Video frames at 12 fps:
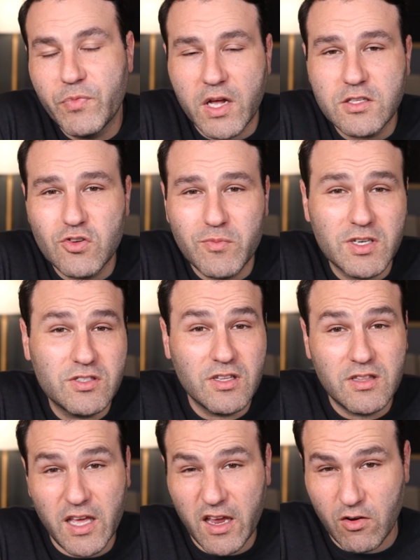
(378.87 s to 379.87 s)
Not so
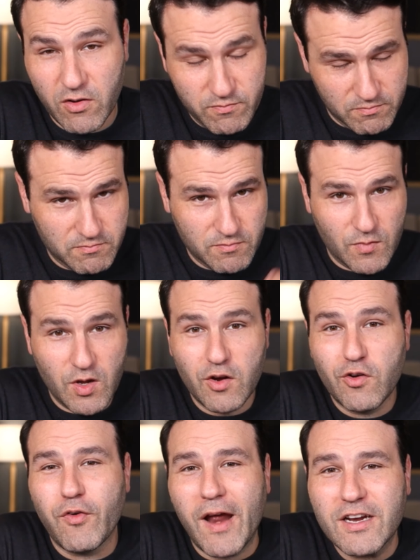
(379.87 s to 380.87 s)
much that they are
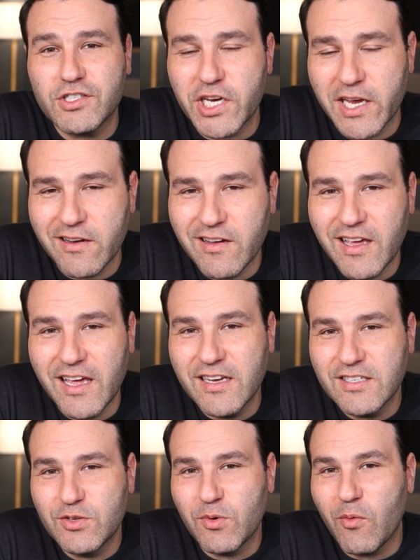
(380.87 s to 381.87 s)
crashing
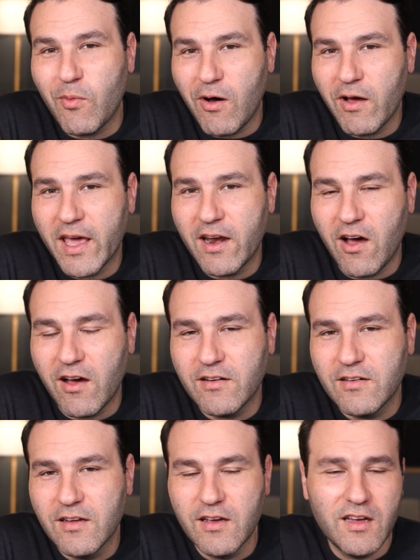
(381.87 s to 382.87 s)
into a wall head
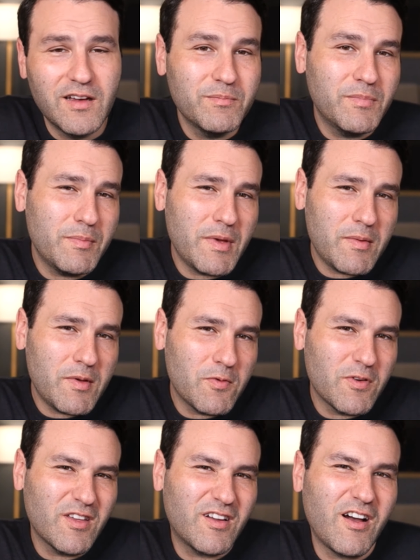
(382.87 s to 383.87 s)
on, but maybe
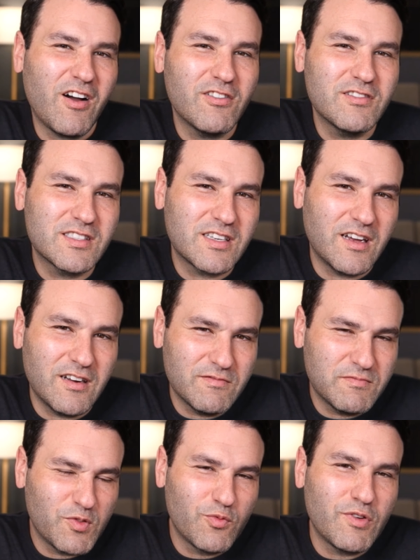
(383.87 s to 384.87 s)
where the car just kind
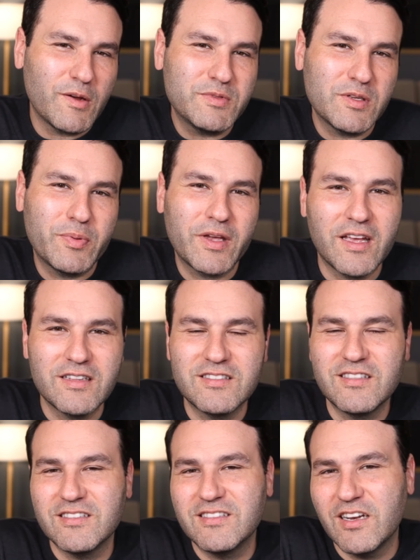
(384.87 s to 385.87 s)
of rubs up
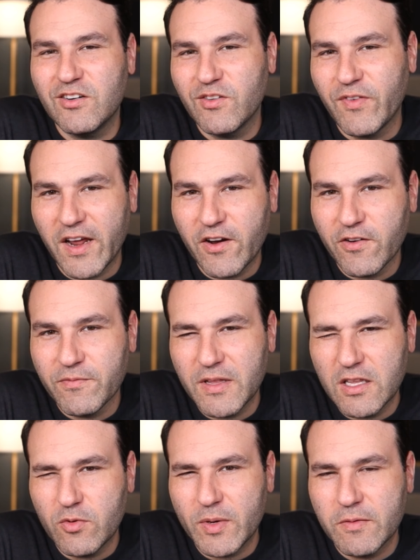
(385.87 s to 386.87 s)
against the center divider
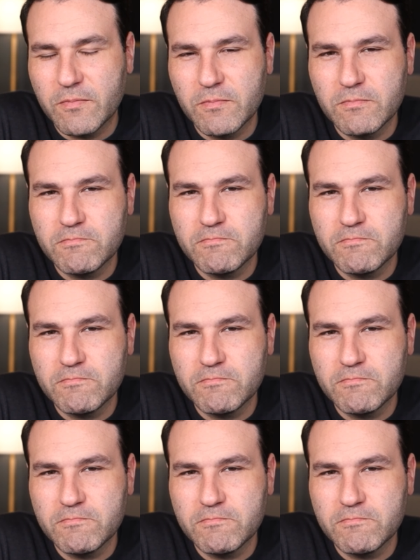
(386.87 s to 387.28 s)
a little bit.